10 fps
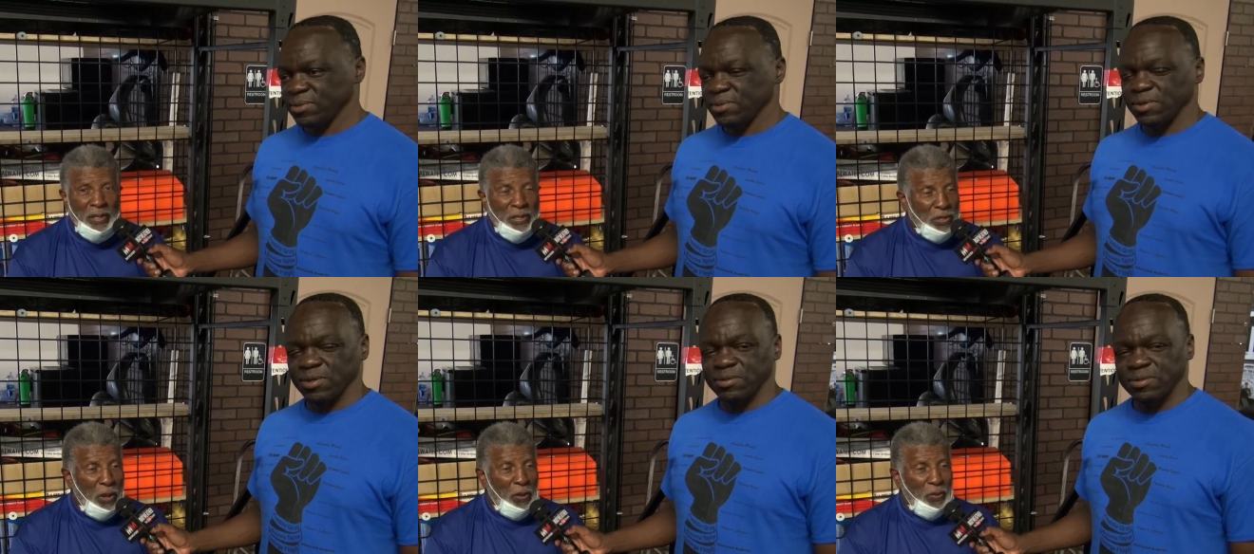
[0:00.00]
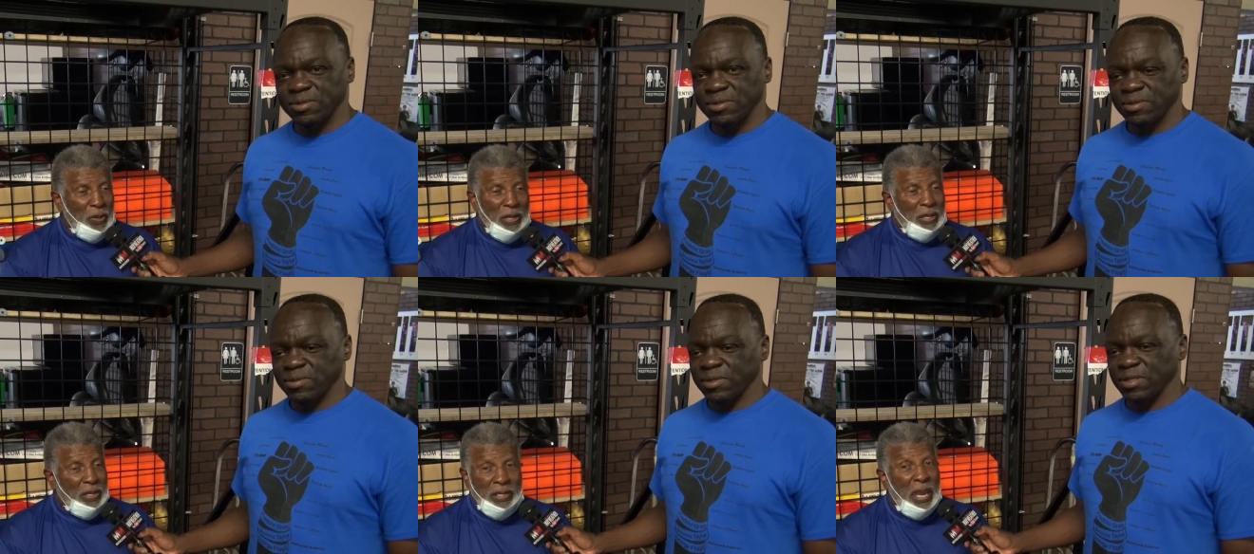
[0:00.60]
Speaker 1: So
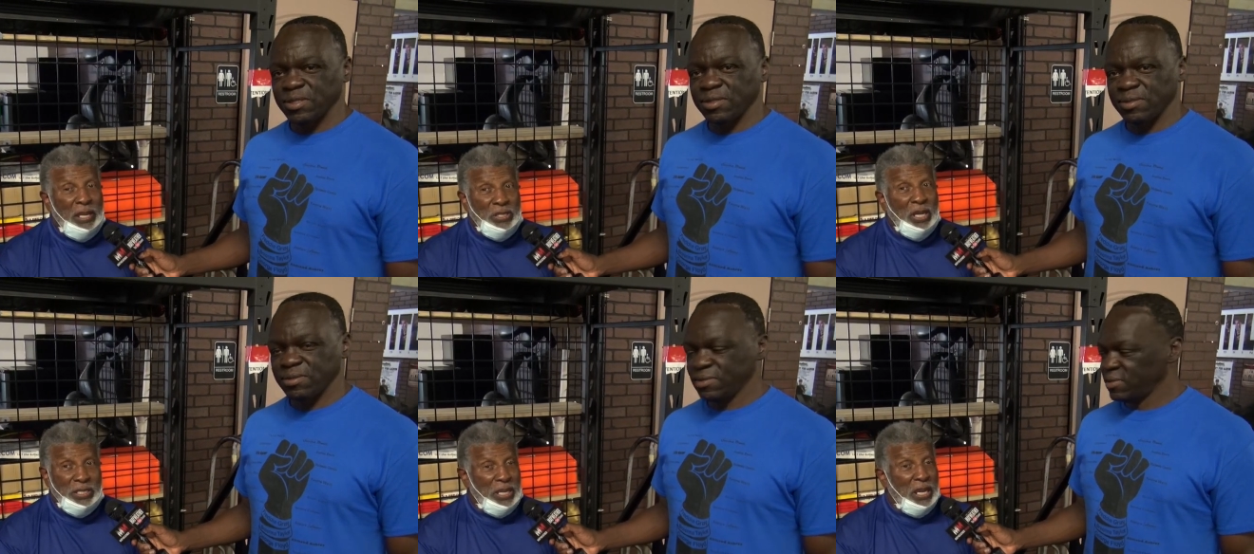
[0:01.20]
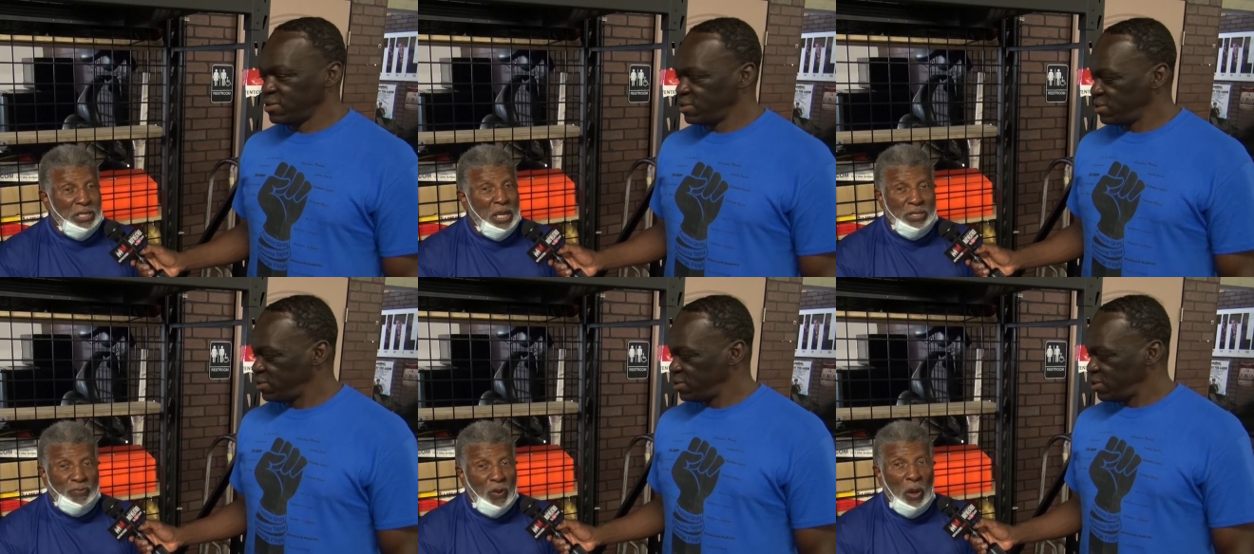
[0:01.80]
can't touch, can't touch
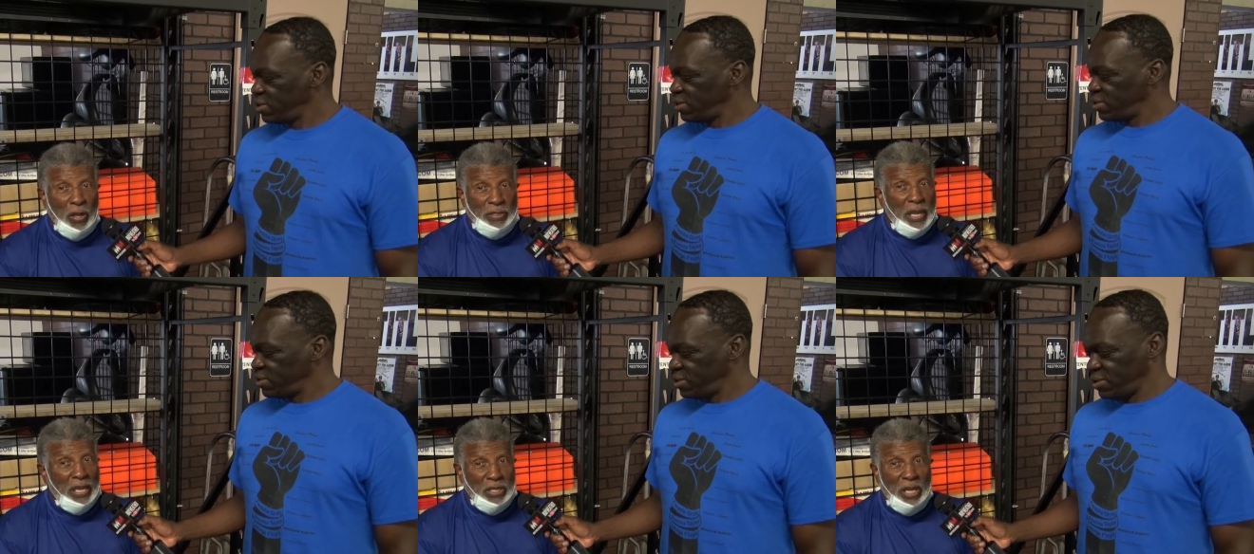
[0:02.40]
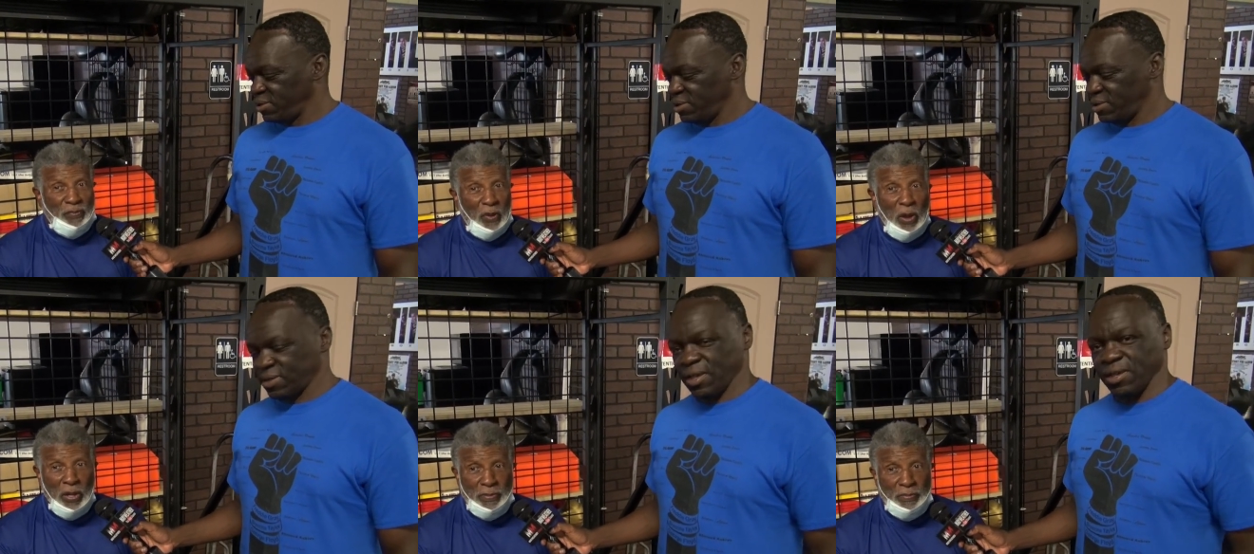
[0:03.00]
Floyd. Can't touch
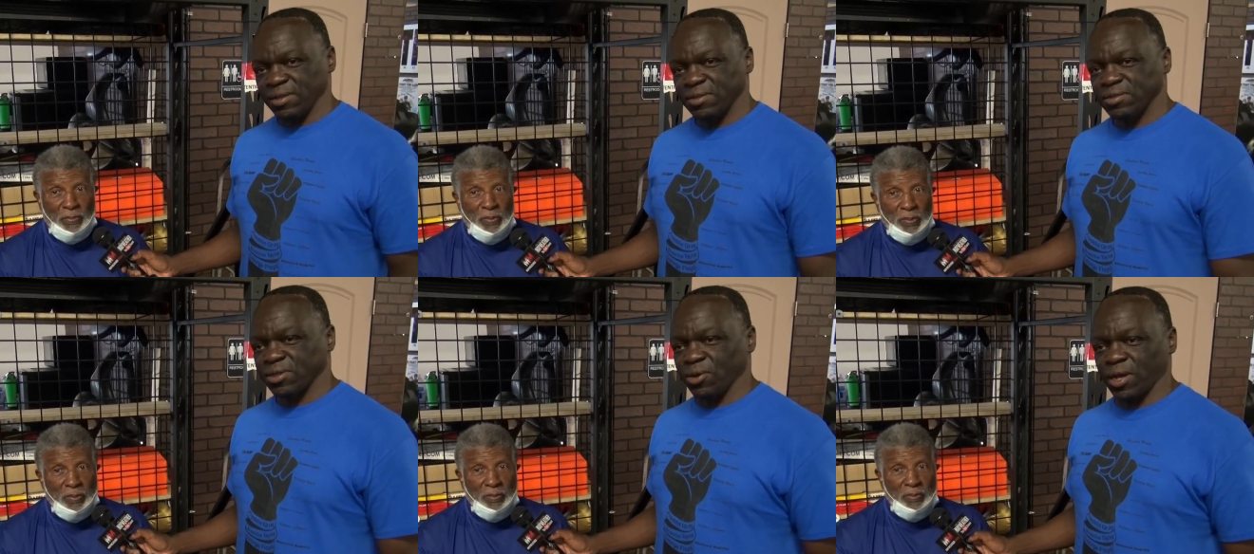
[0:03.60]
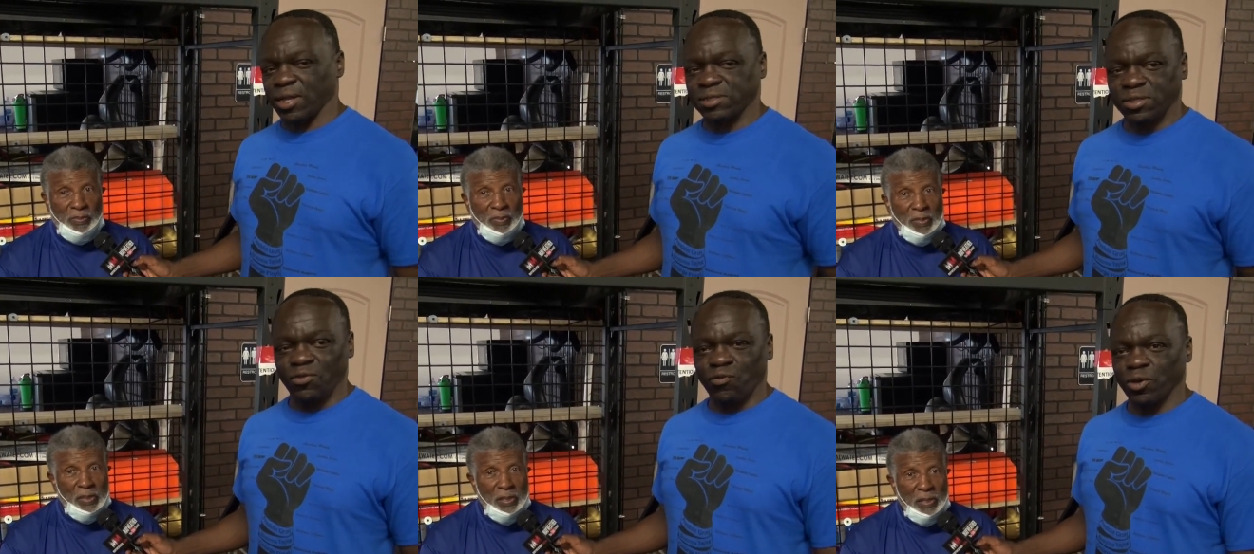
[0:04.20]
Floyd.
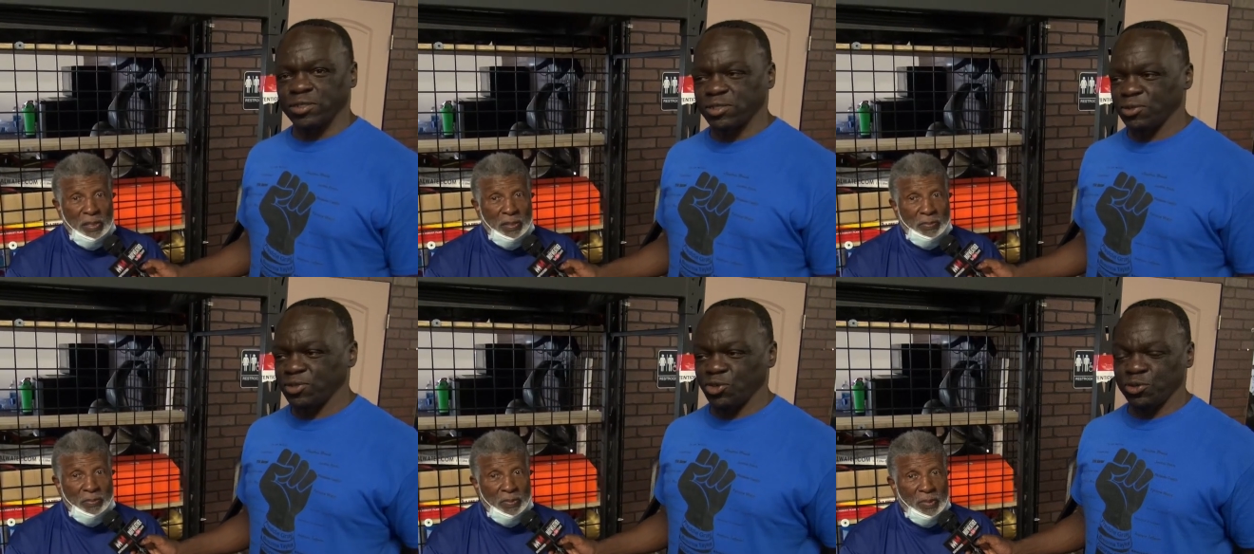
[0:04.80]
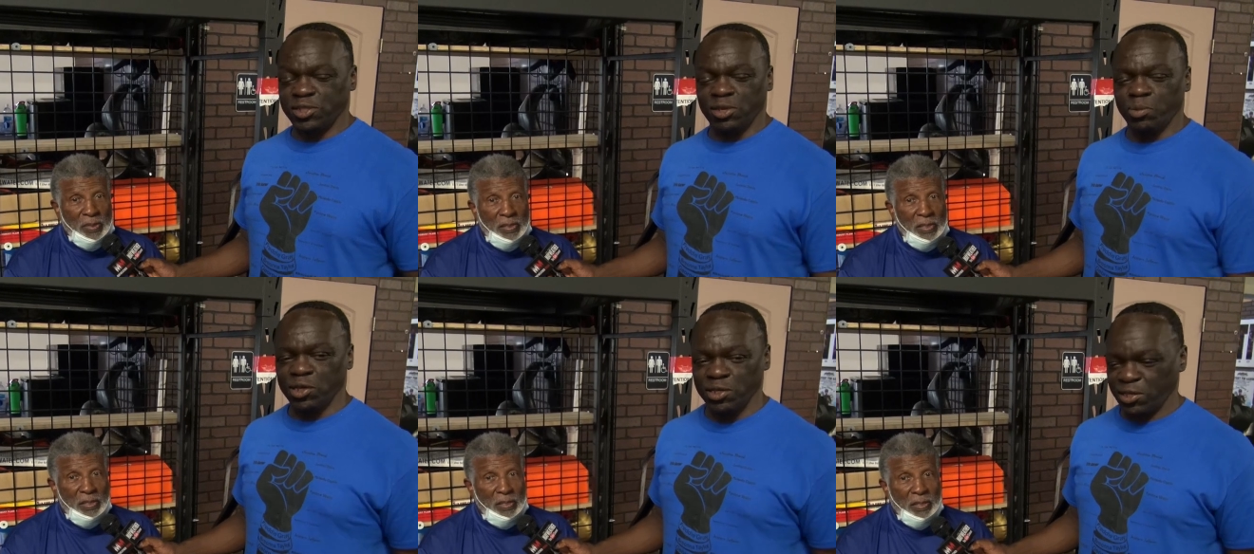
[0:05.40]
Still still,
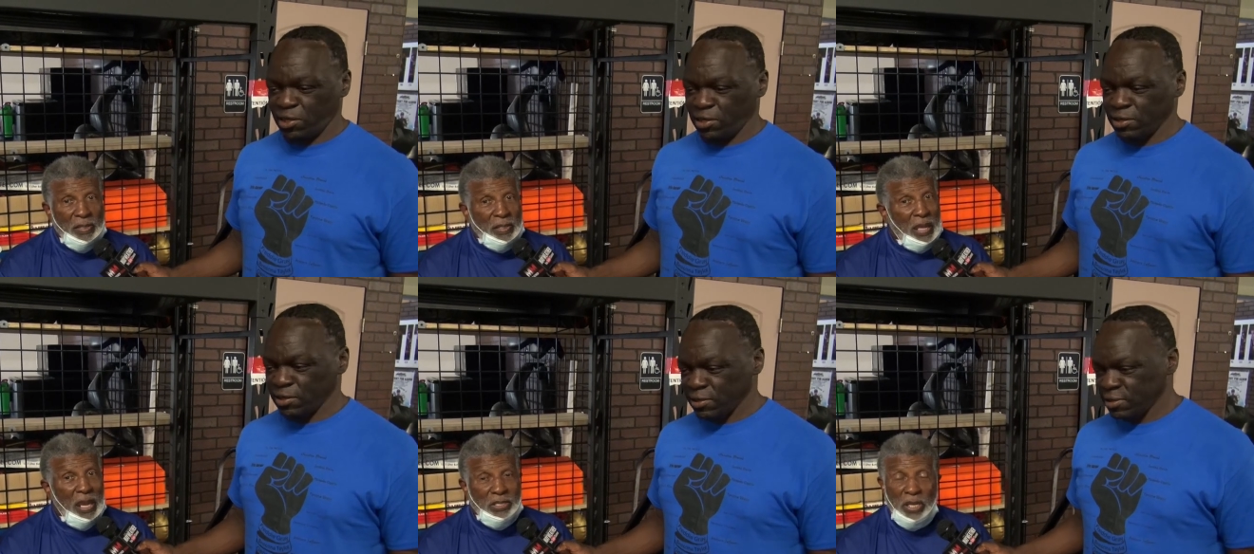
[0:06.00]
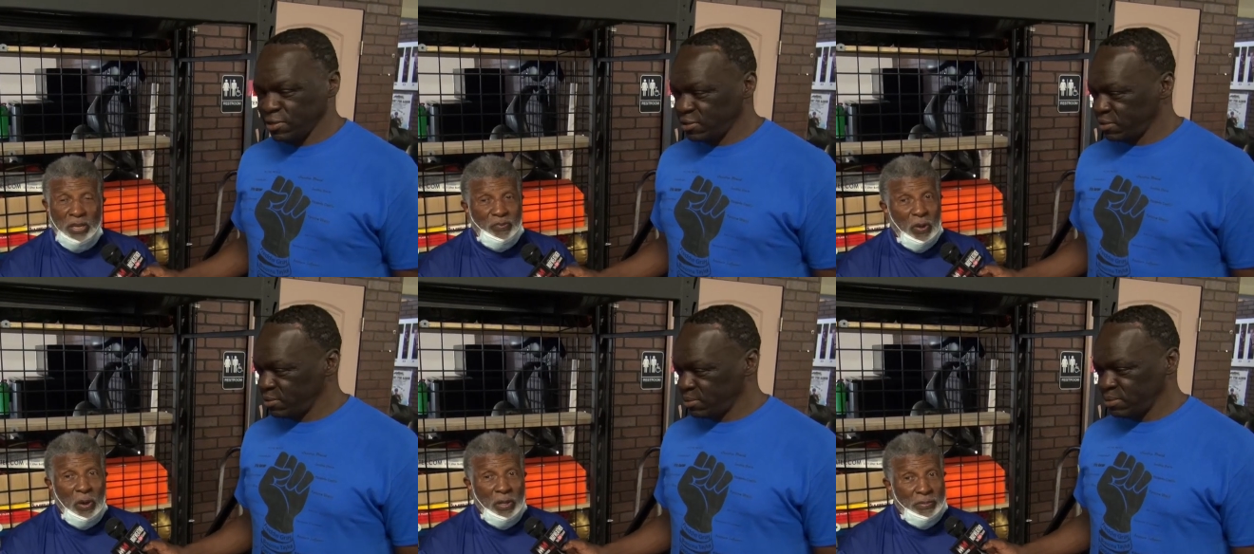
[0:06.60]
TV Can't touch
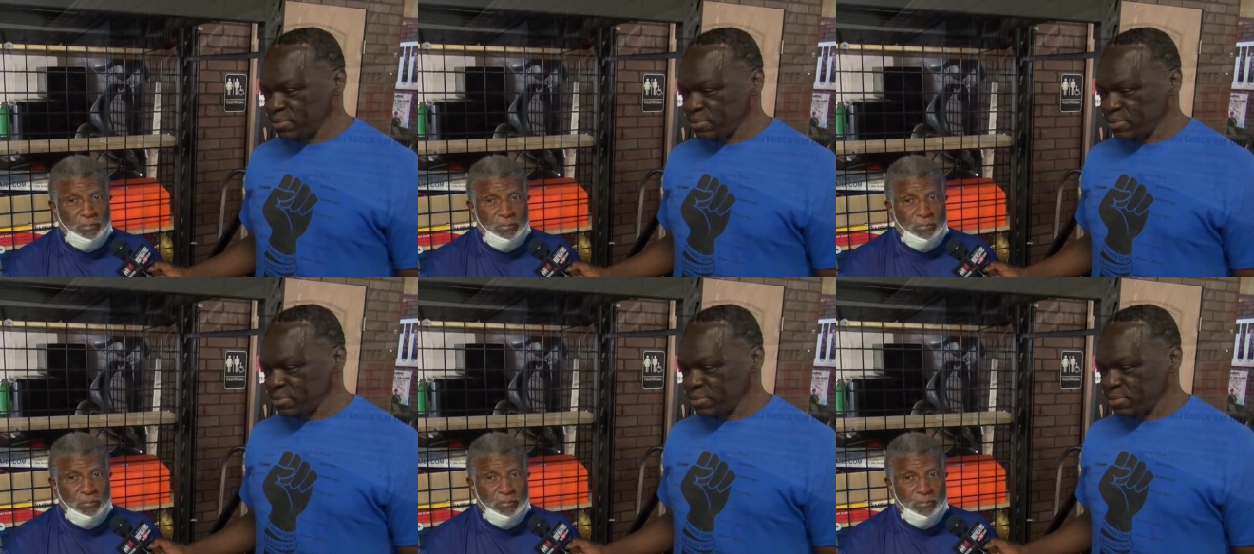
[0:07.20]
Floyd.